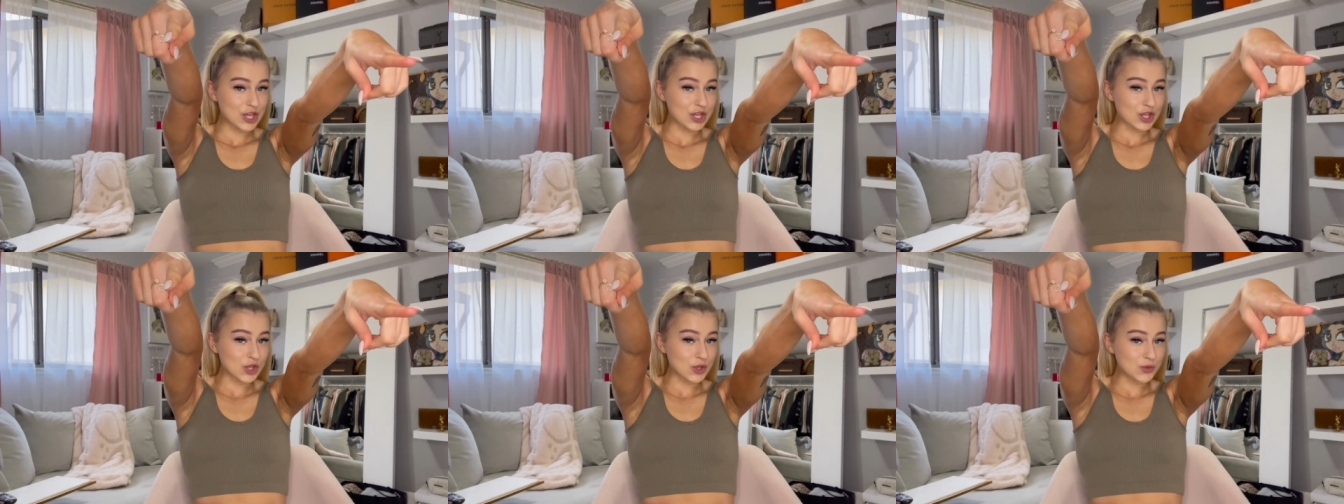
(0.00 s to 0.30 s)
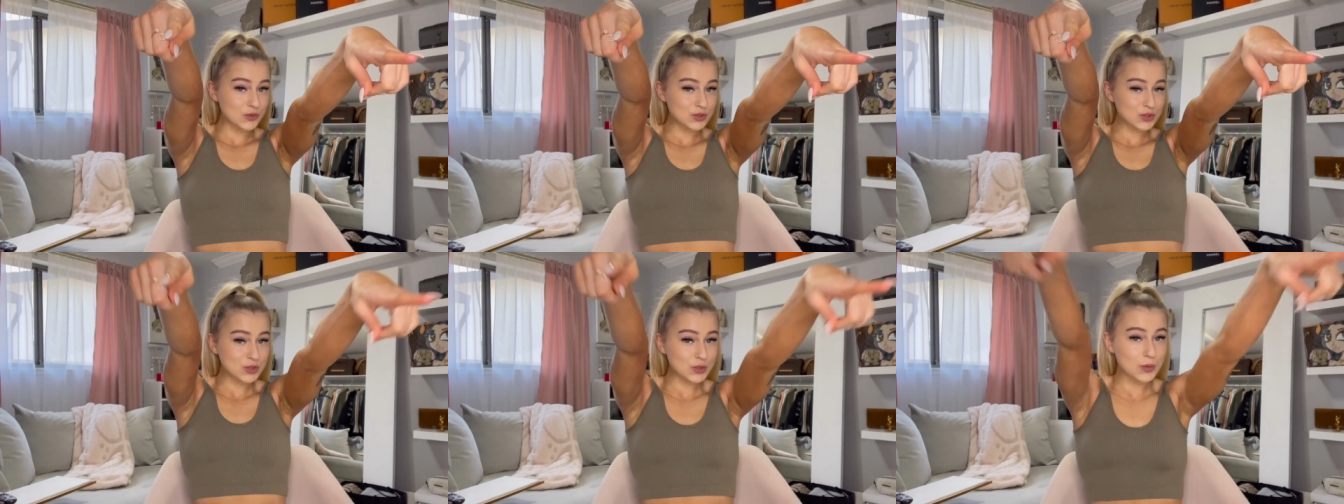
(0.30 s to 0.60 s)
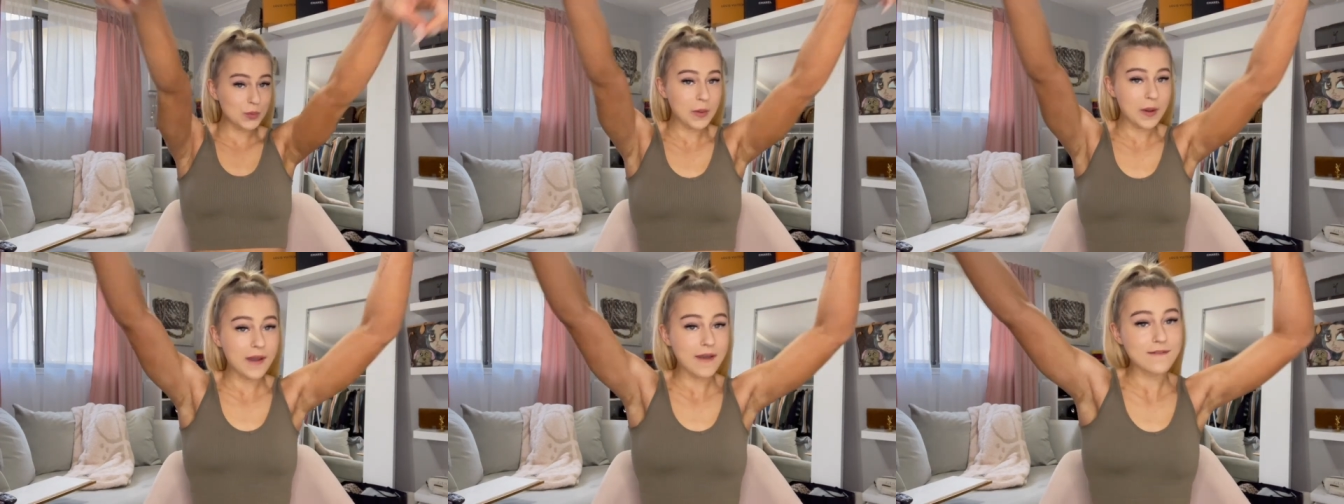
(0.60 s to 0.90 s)

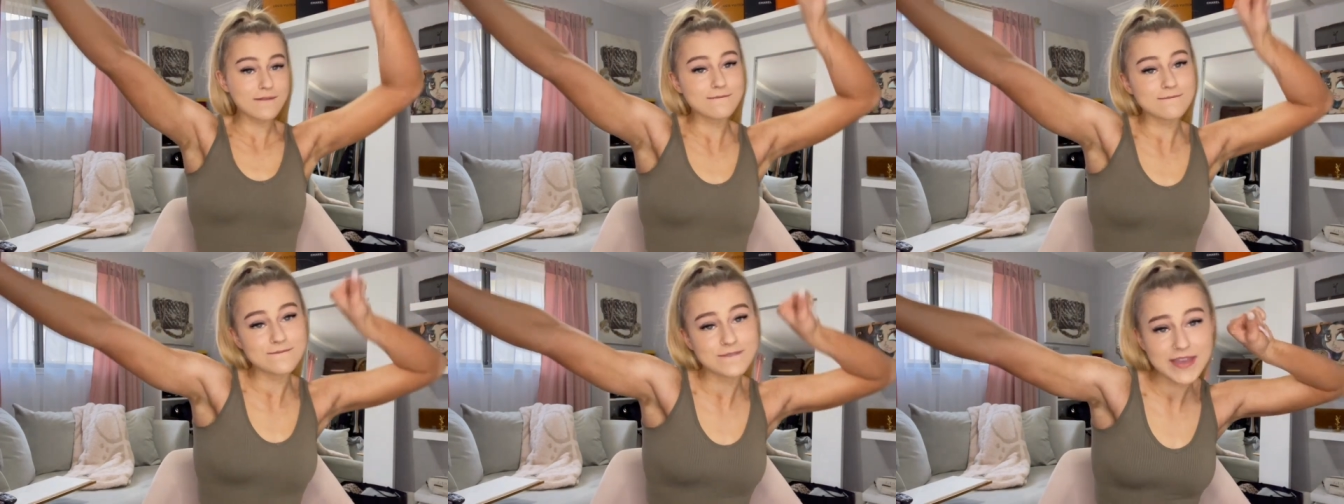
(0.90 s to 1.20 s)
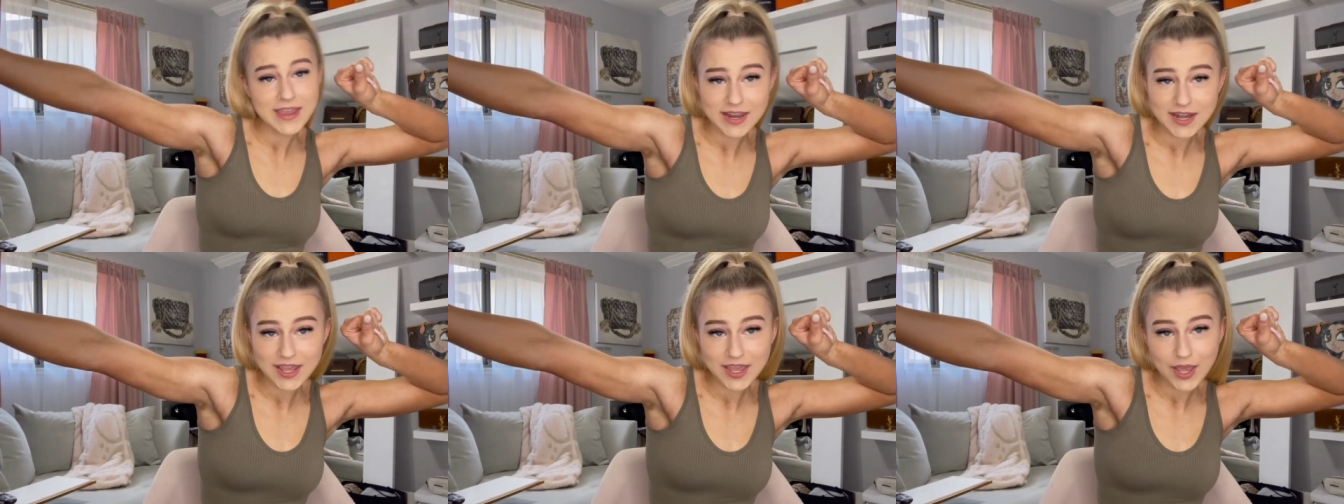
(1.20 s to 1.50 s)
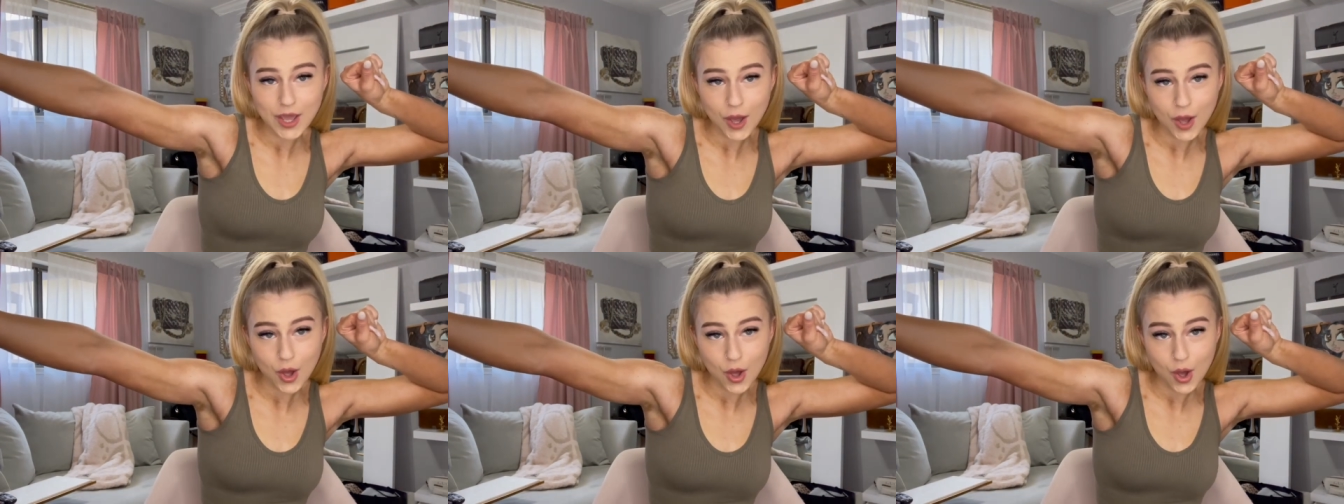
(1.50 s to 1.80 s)
YouTube
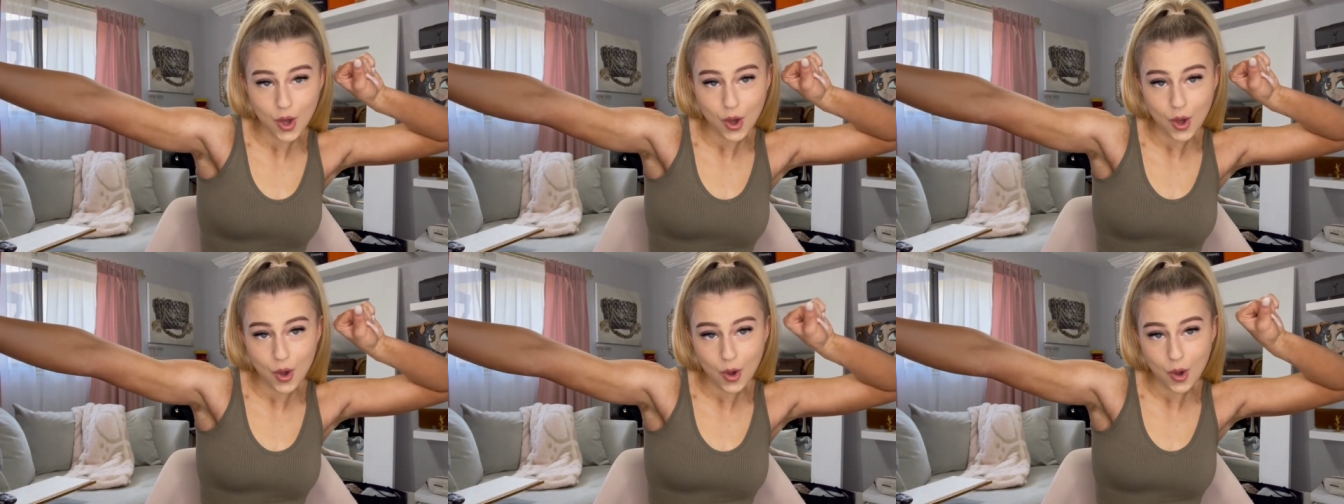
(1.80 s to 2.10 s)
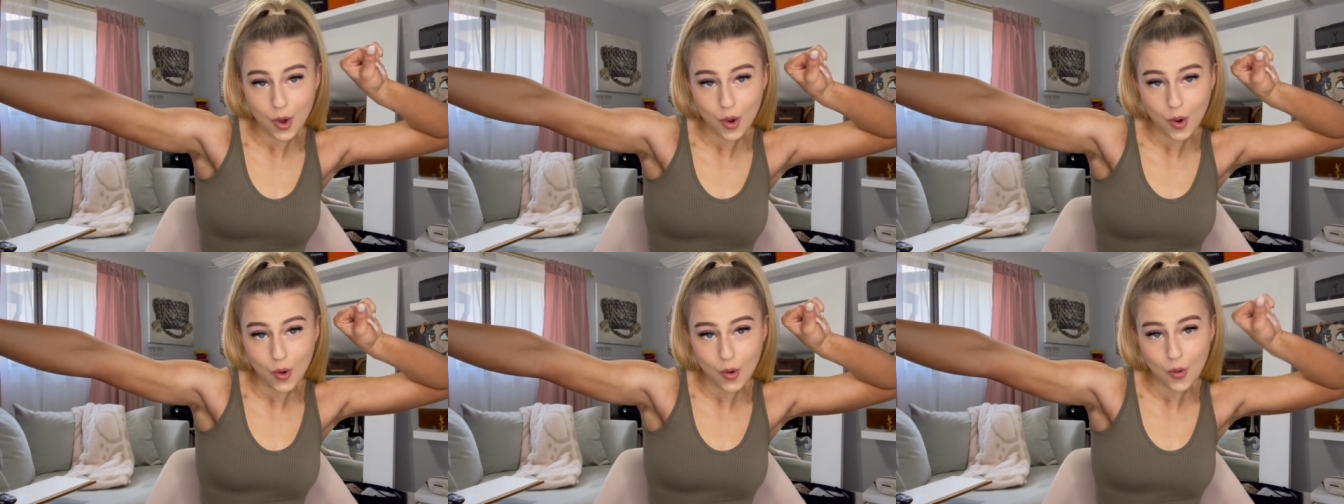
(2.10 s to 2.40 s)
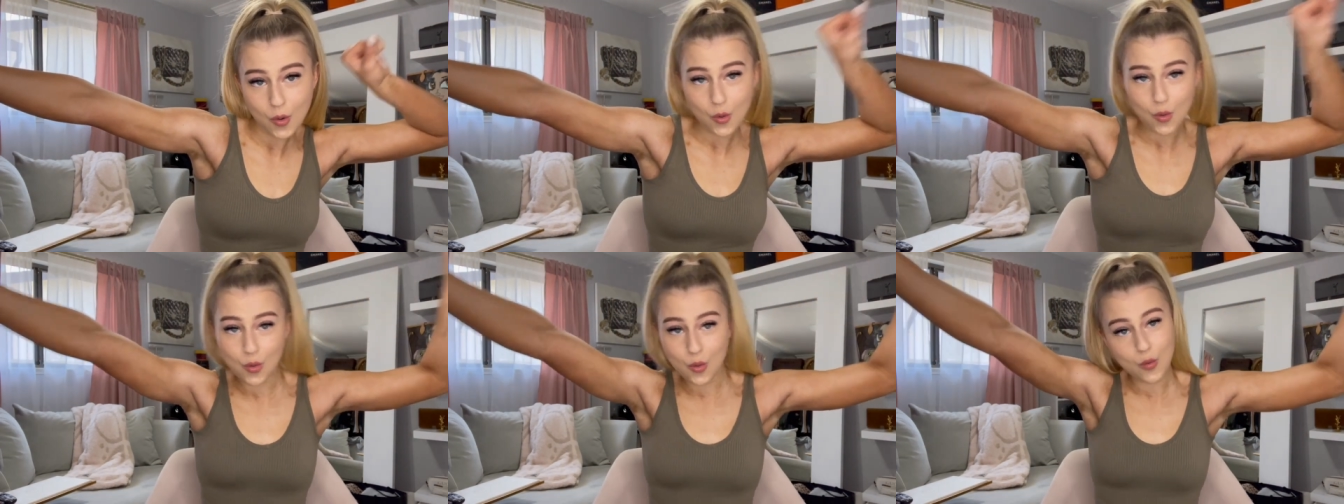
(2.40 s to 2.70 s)

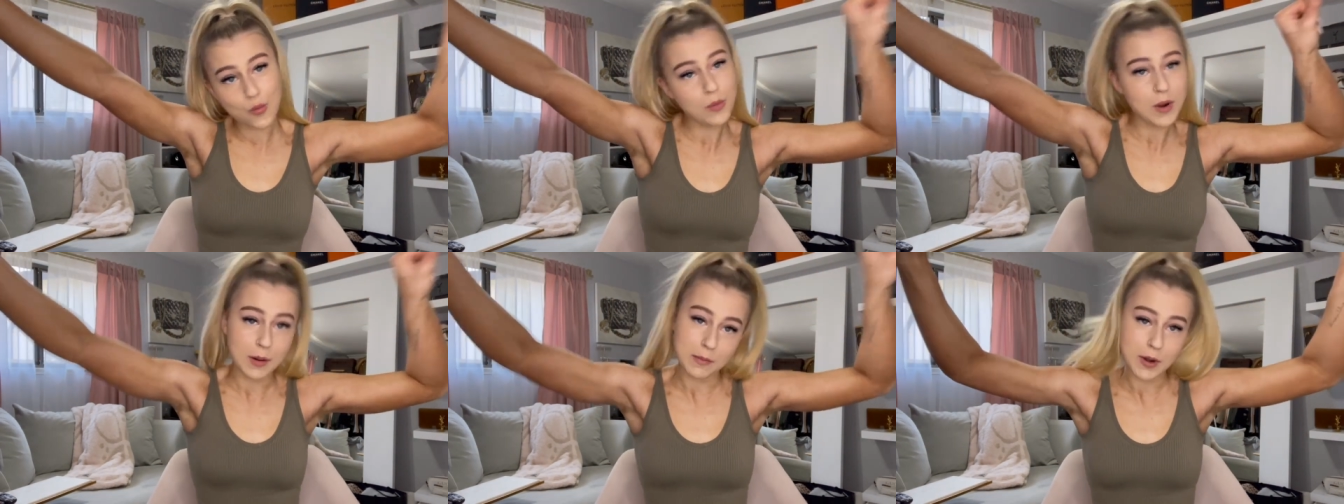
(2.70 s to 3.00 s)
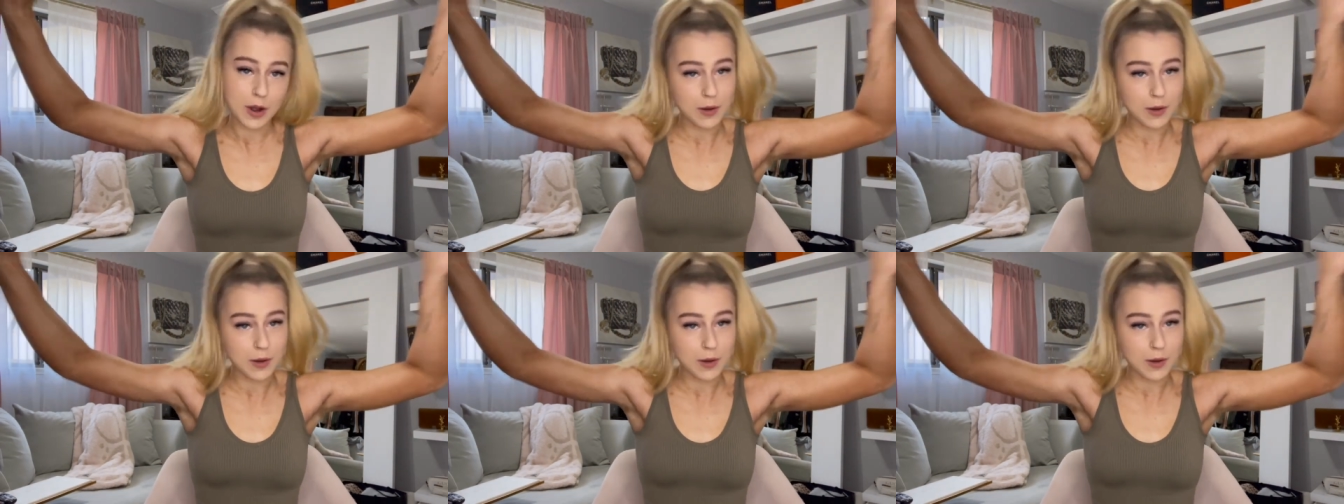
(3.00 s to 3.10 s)
video. My